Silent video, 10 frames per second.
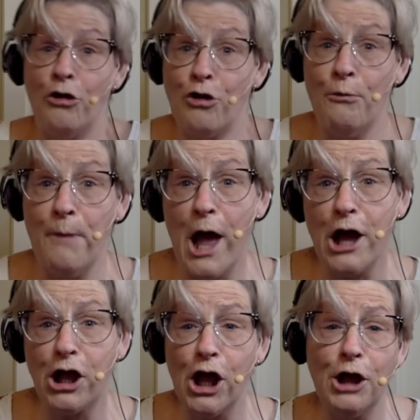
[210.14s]
the
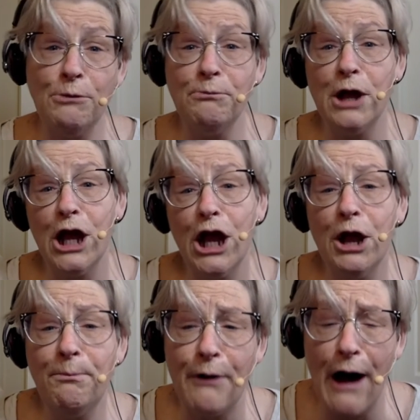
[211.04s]
making
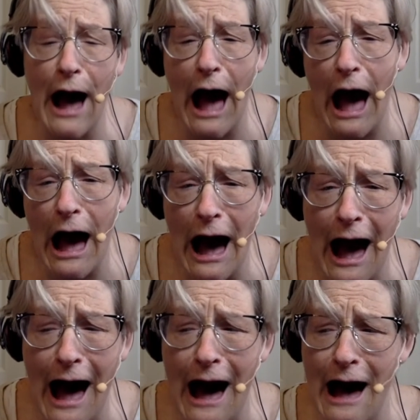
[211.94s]
me
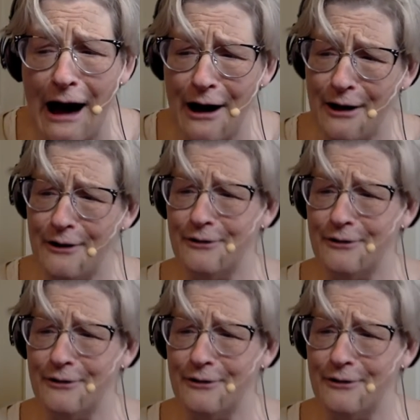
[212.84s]
proud.